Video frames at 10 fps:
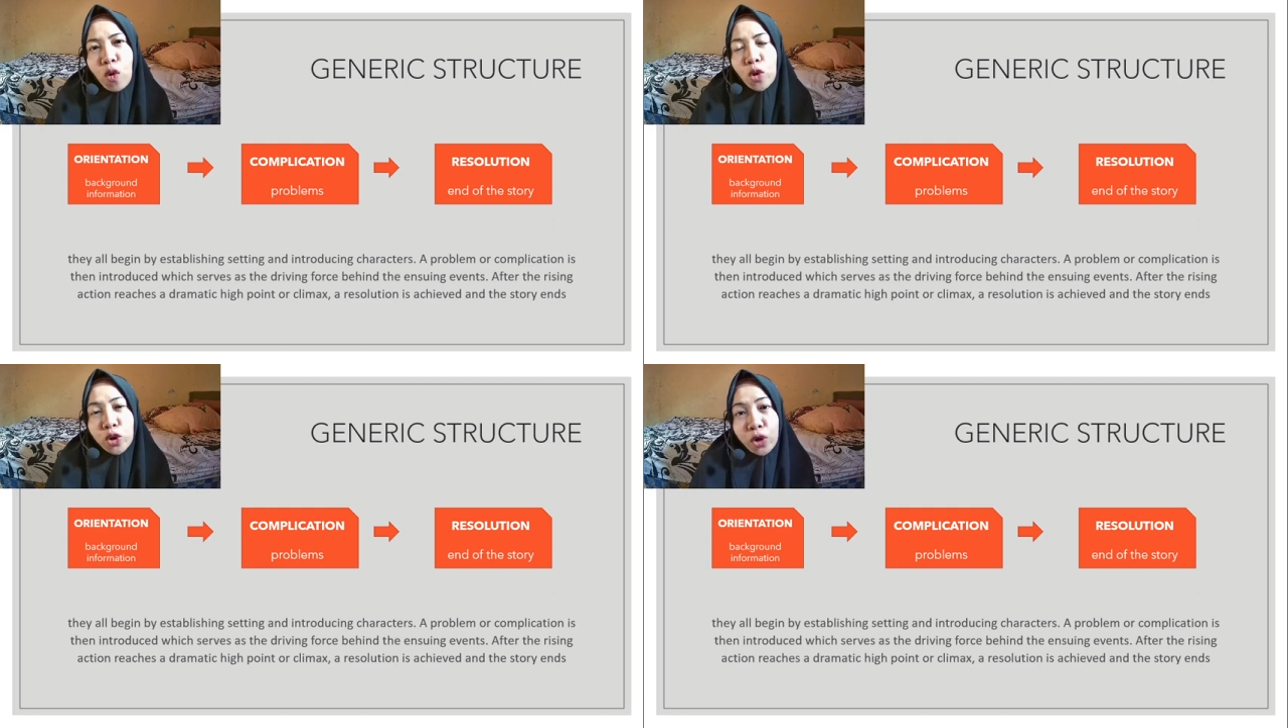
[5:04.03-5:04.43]

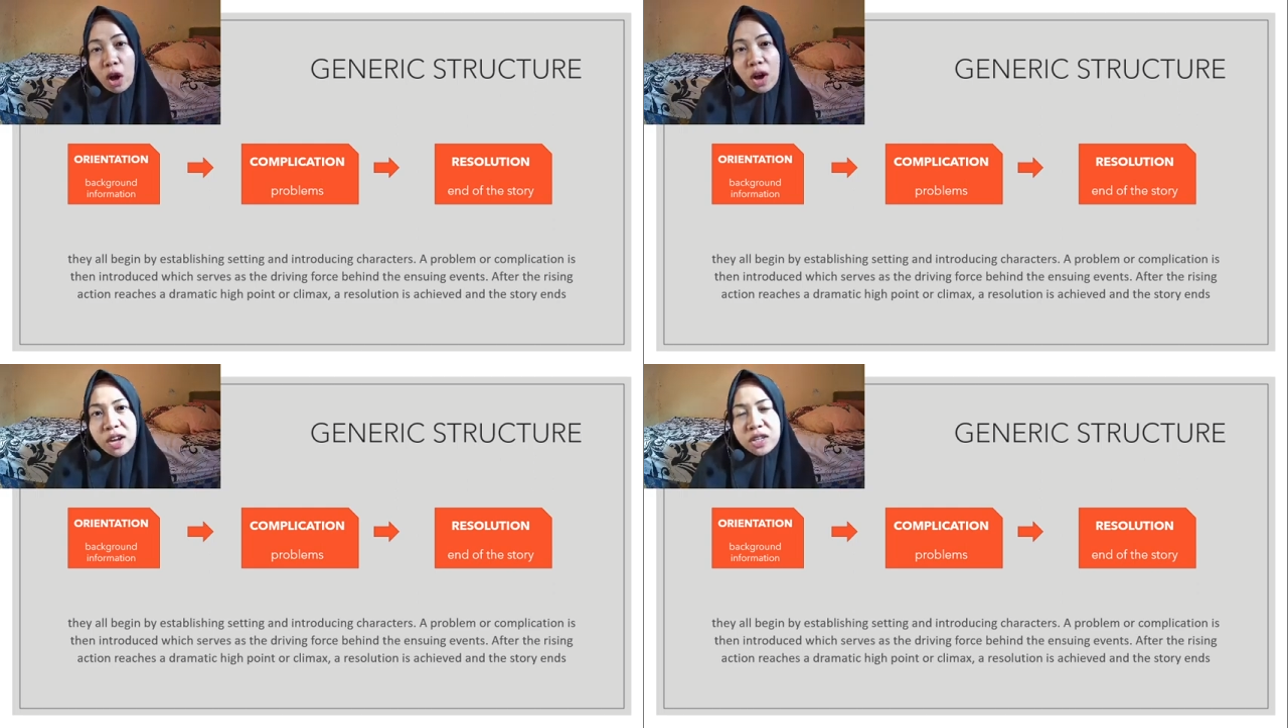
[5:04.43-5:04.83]

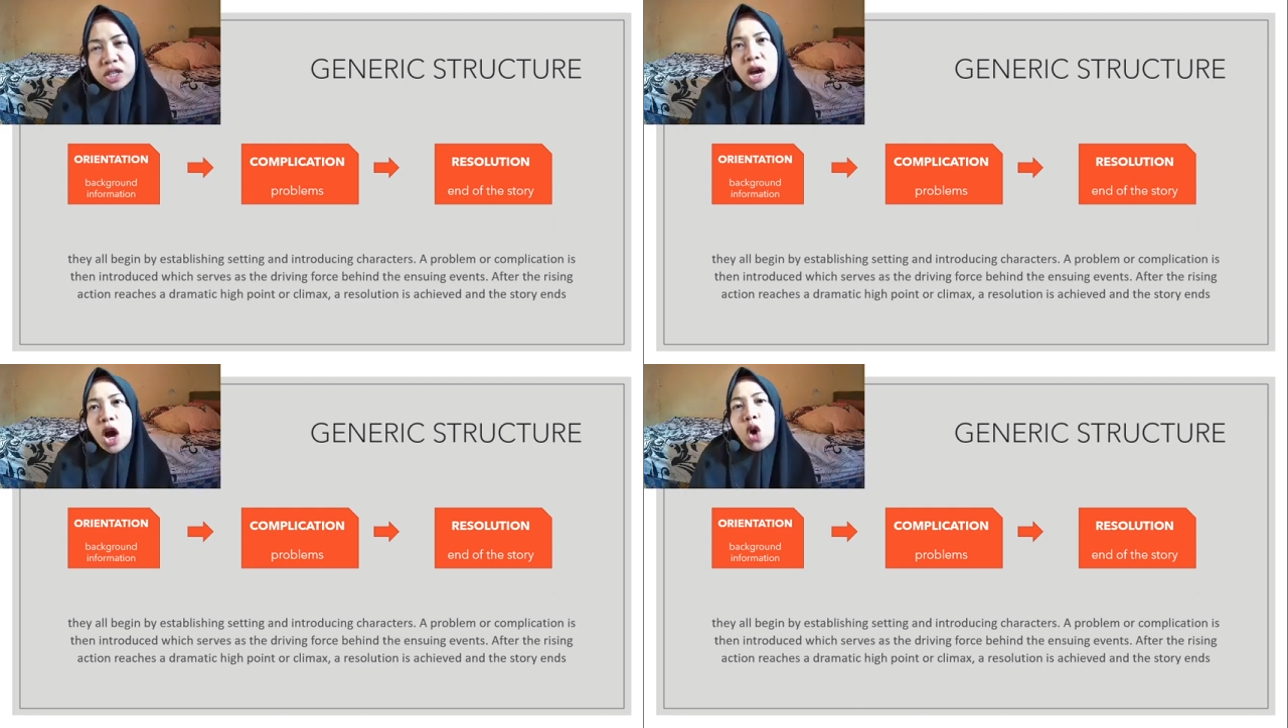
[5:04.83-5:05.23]
not,
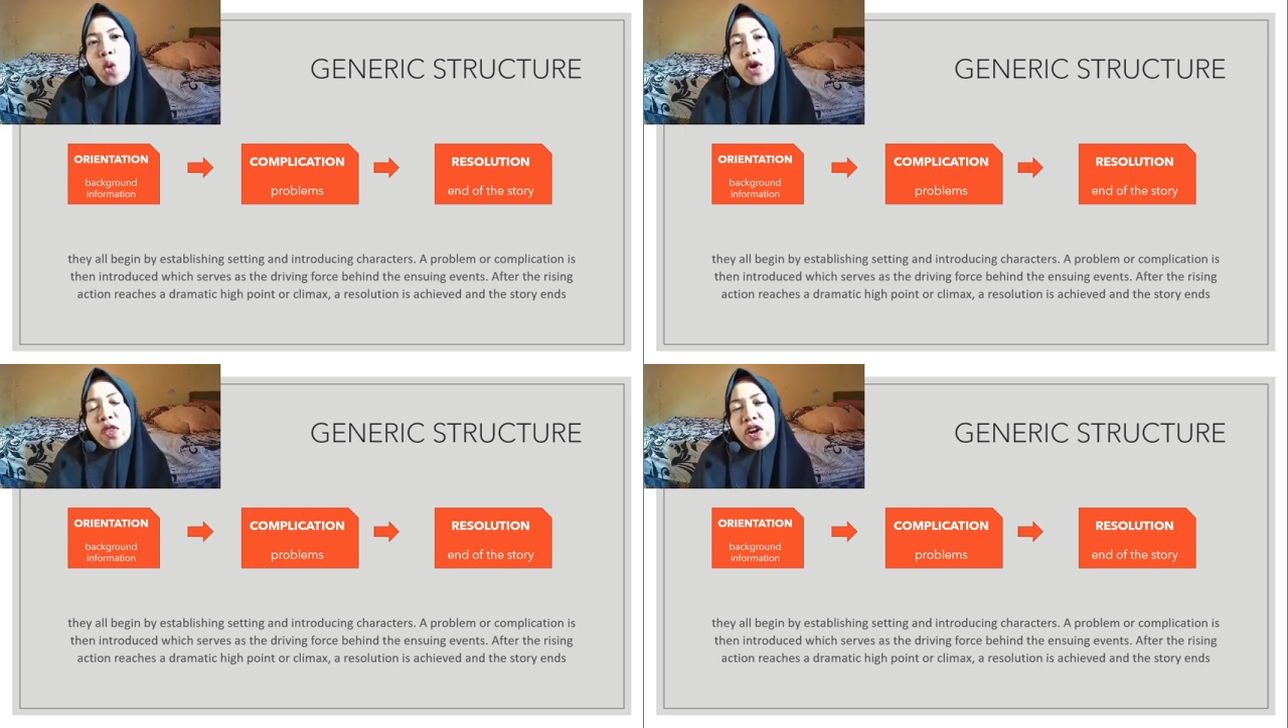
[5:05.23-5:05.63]

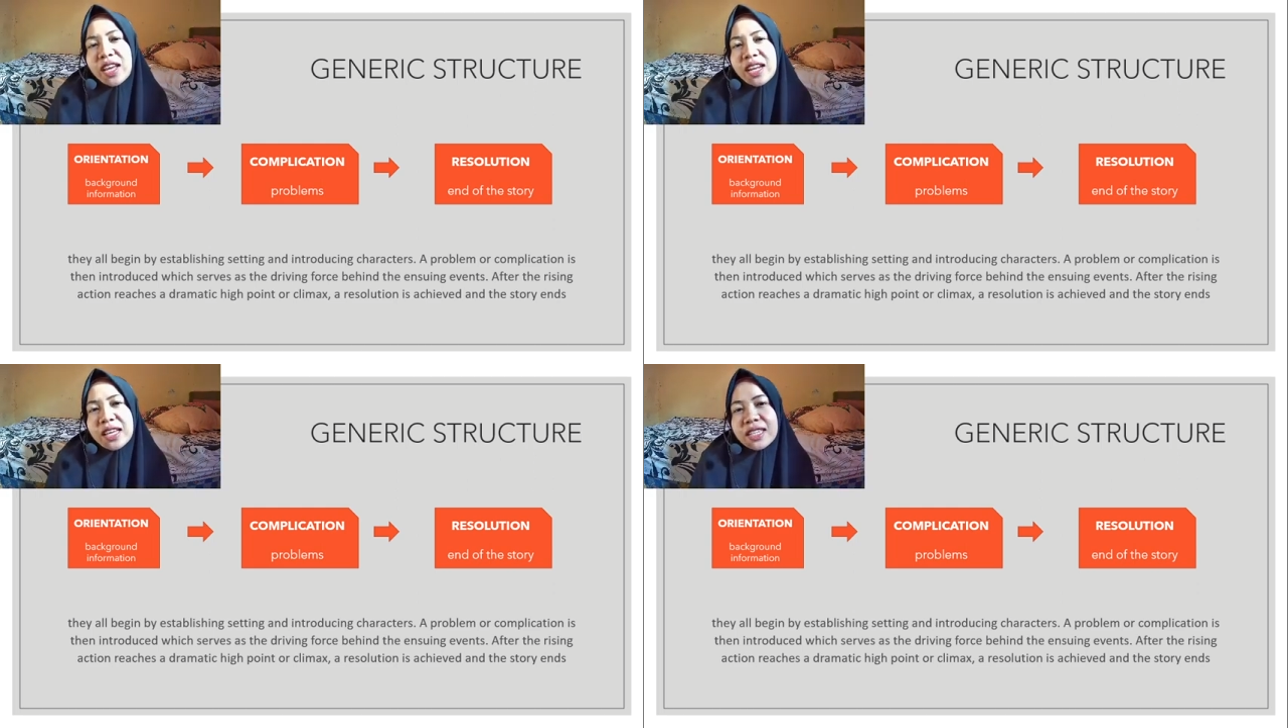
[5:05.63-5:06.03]
whether it
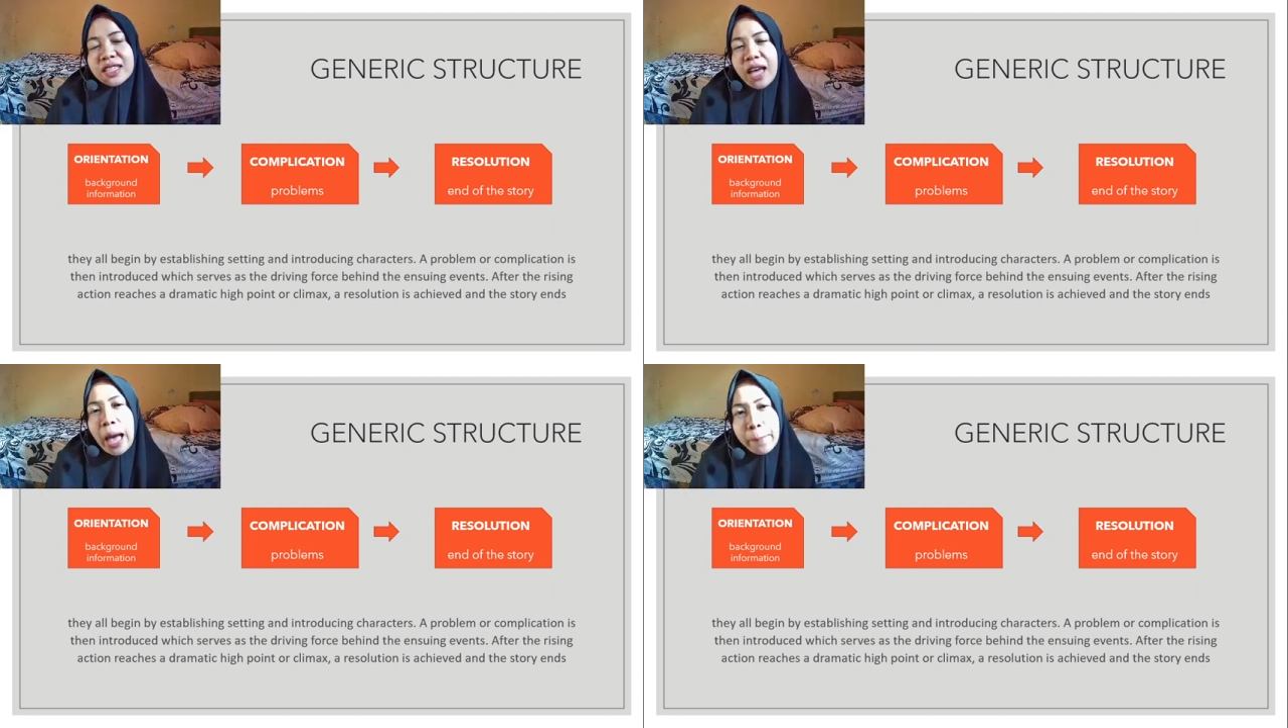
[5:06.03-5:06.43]
is a
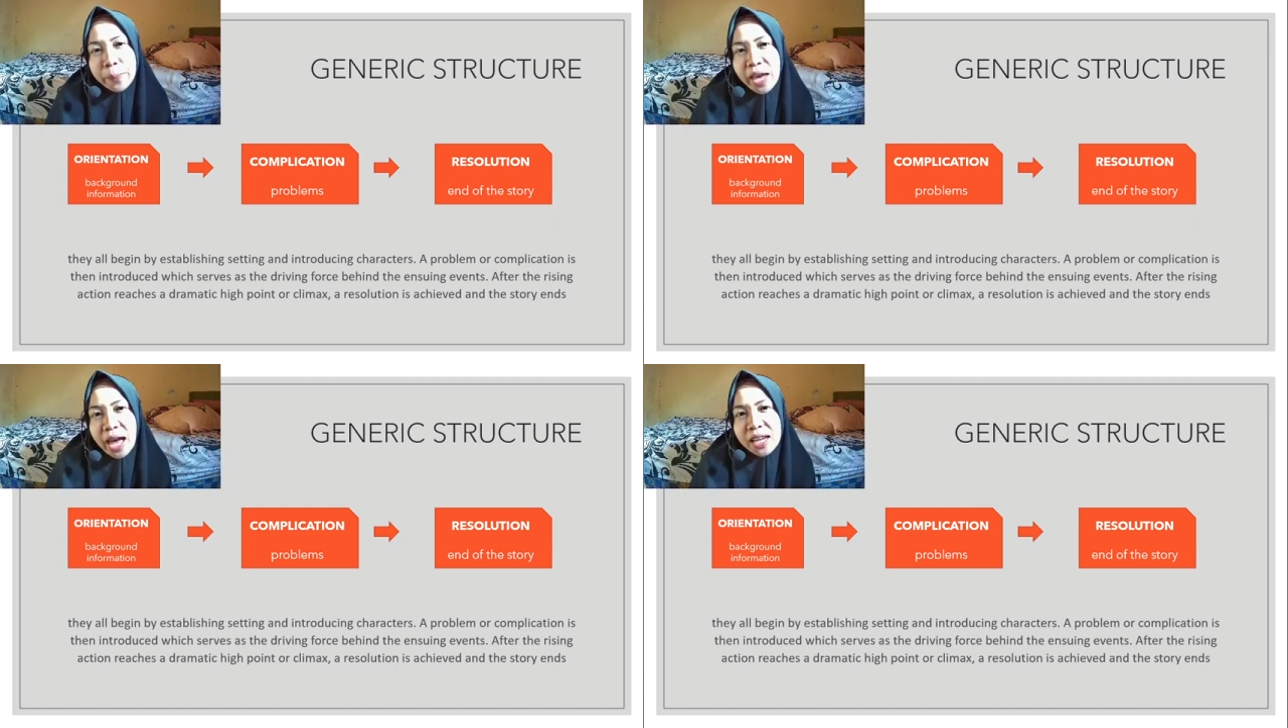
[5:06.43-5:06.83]
happy
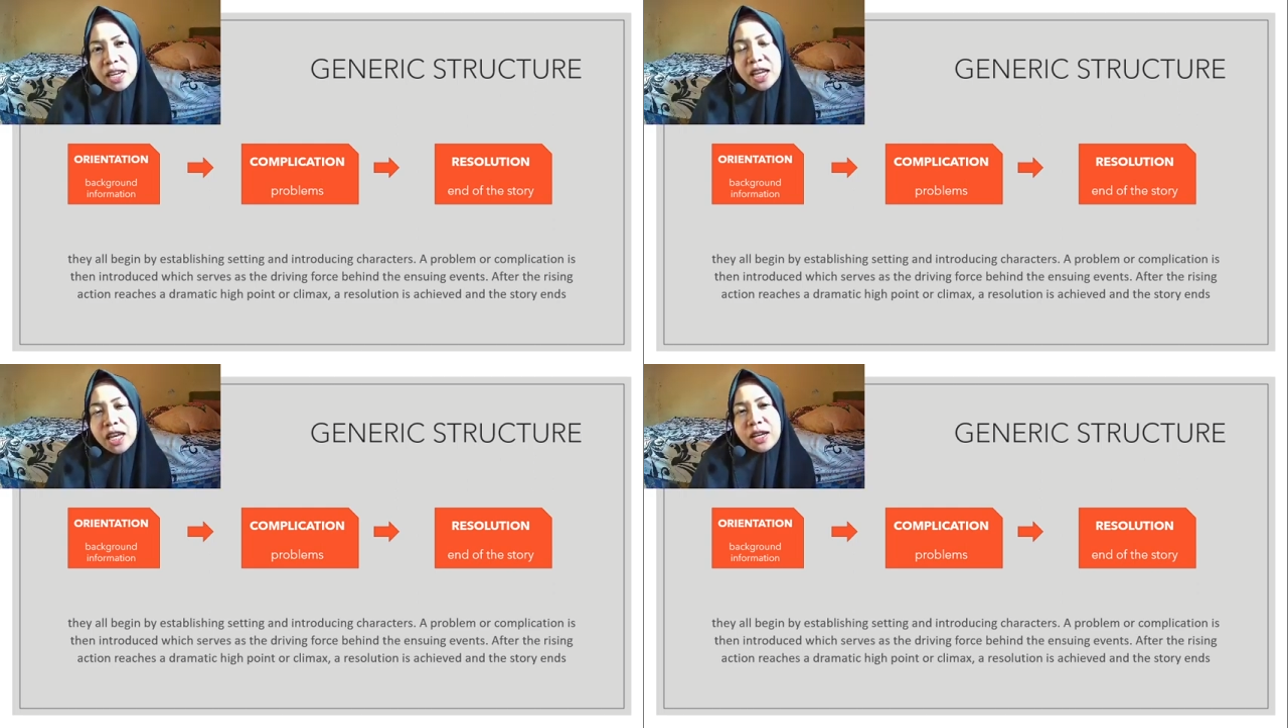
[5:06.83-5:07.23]

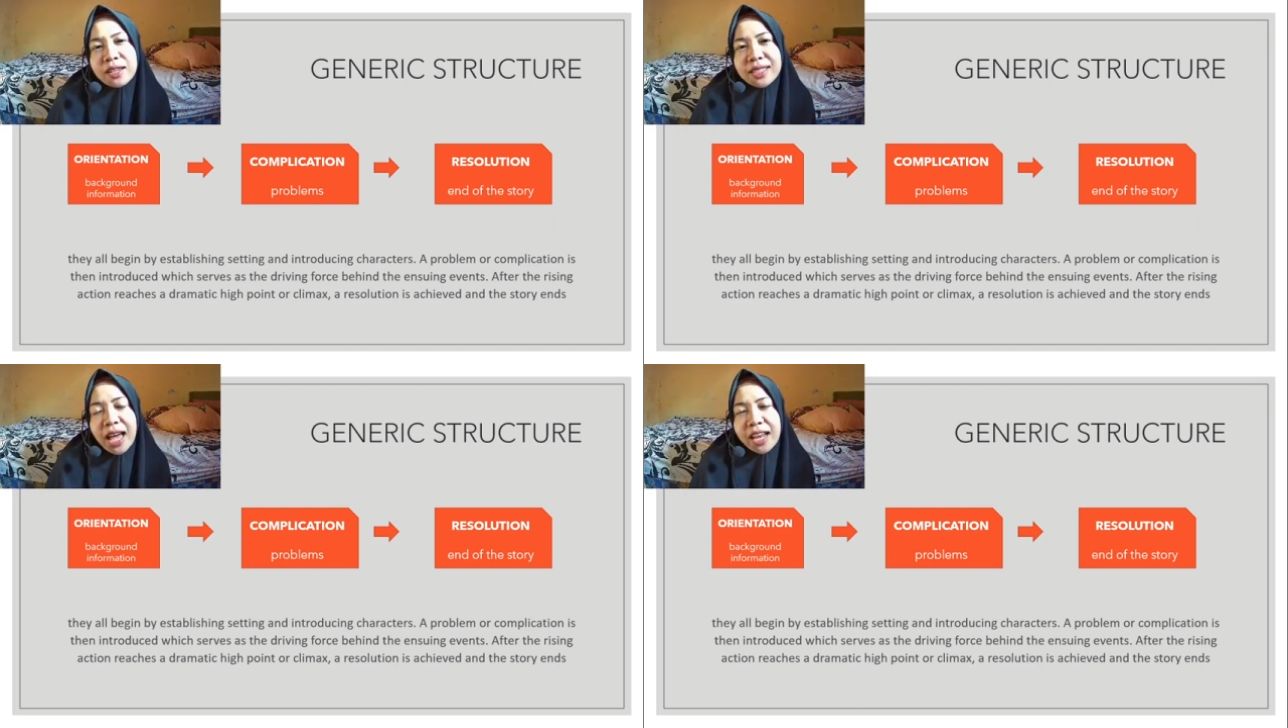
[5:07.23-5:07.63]
ending, a
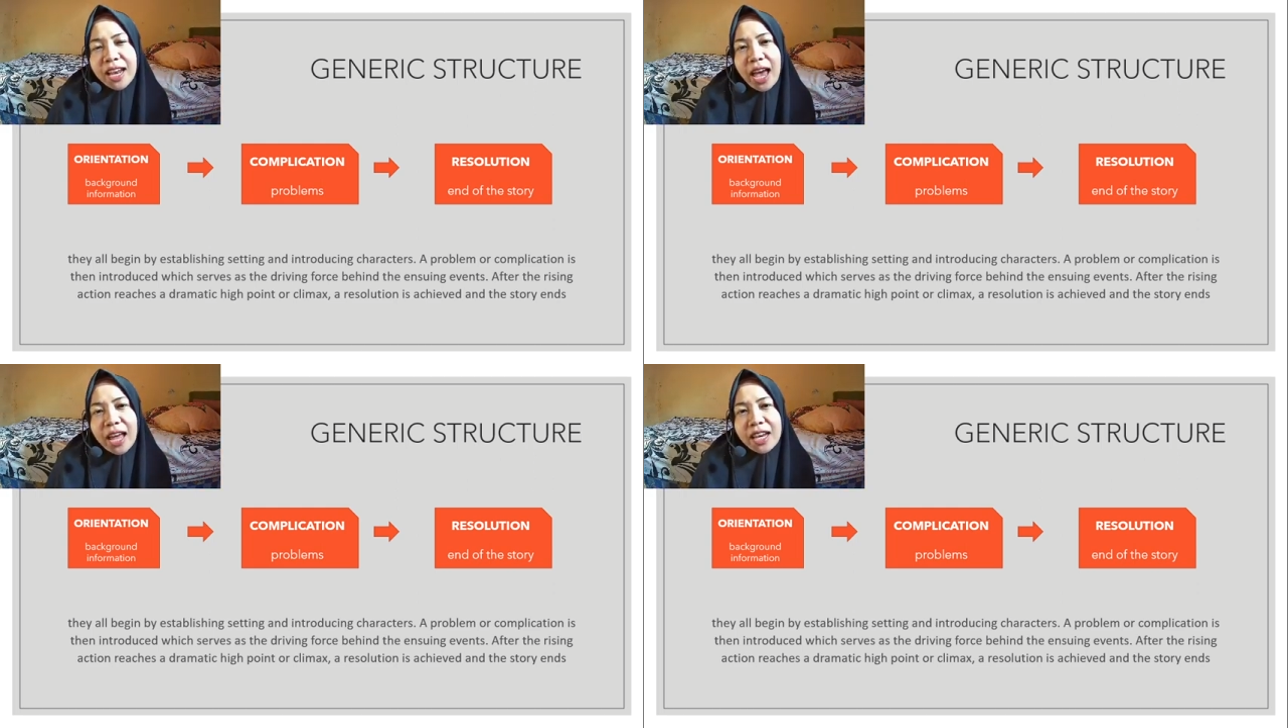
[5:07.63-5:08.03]
sad
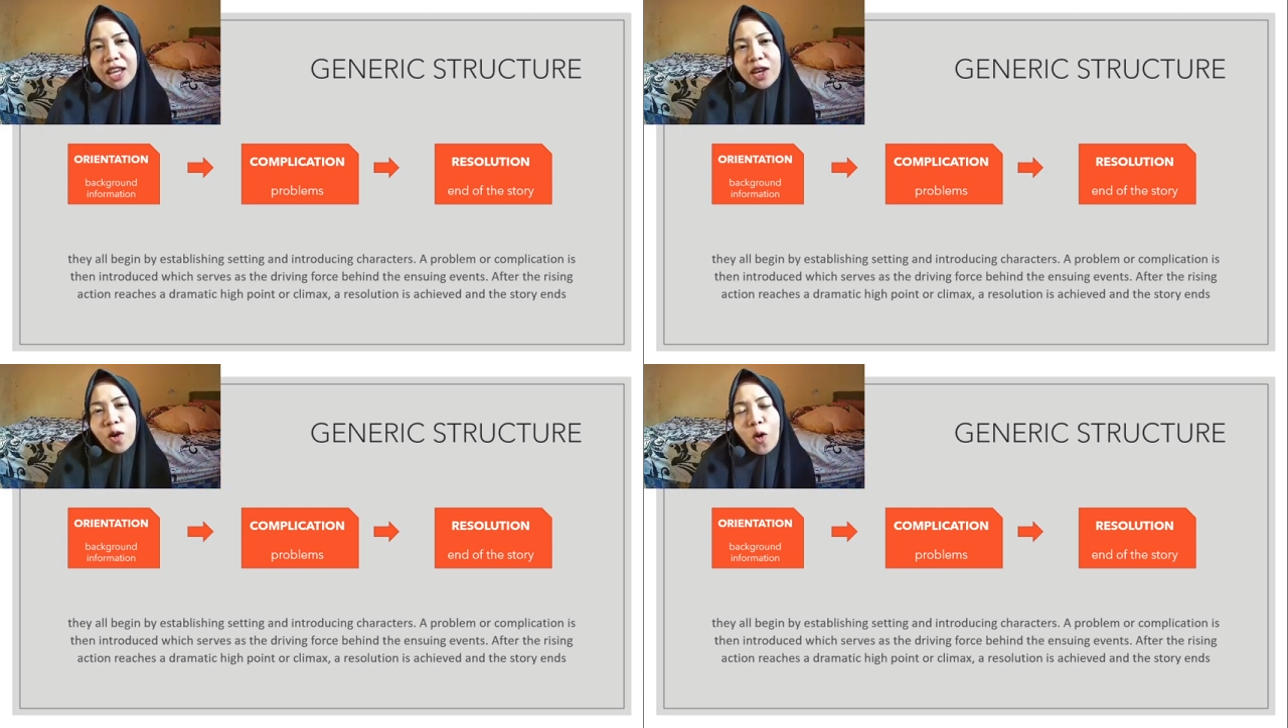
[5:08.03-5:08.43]
ending,